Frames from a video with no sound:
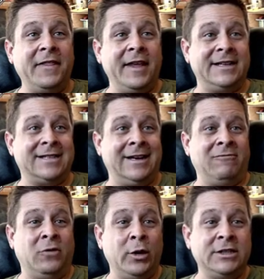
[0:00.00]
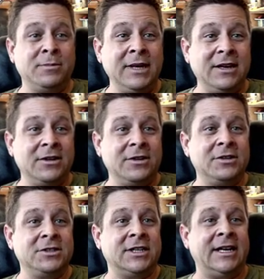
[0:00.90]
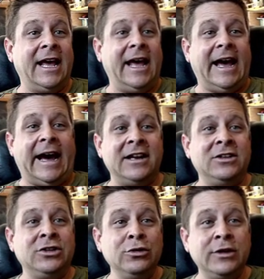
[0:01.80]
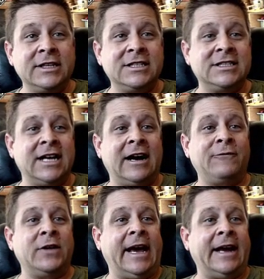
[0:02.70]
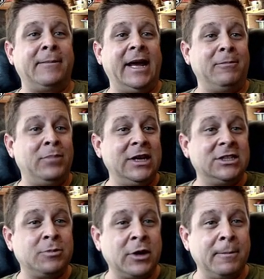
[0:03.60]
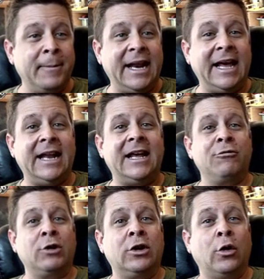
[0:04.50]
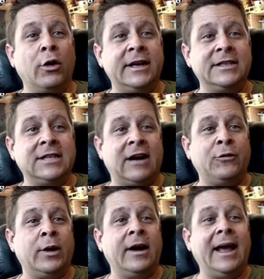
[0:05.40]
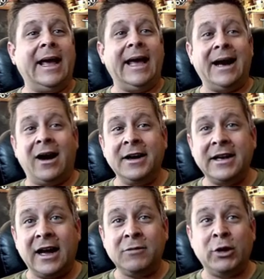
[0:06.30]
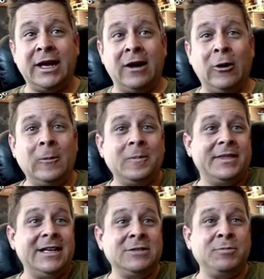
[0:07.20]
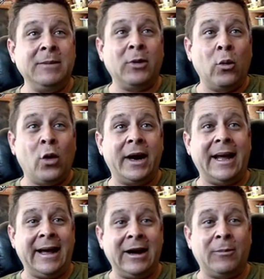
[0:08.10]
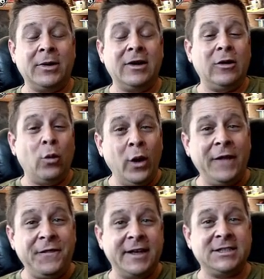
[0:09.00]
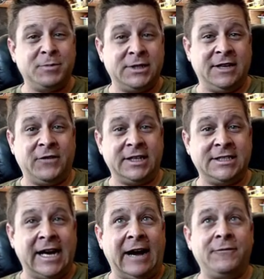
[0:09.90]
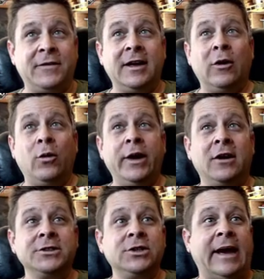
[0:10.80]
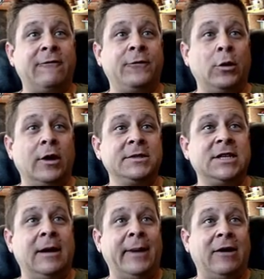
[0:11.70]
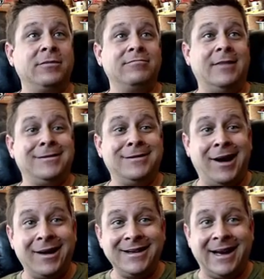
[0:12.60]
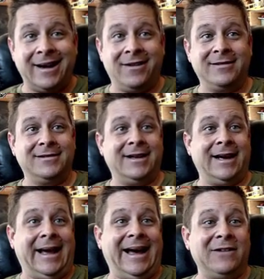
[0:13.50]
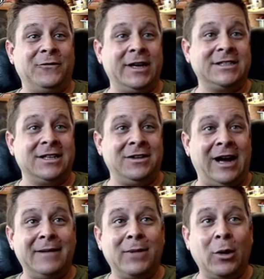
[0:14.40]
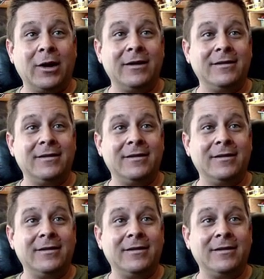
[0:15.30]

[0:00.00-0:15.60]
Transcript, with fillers: this, like voice meters and how to do this stuff and how to make beats per minute and recording software. And on and on we go. These people want help with this specific stuff. We also have forums about lawn care, like how to fix a lawnmower,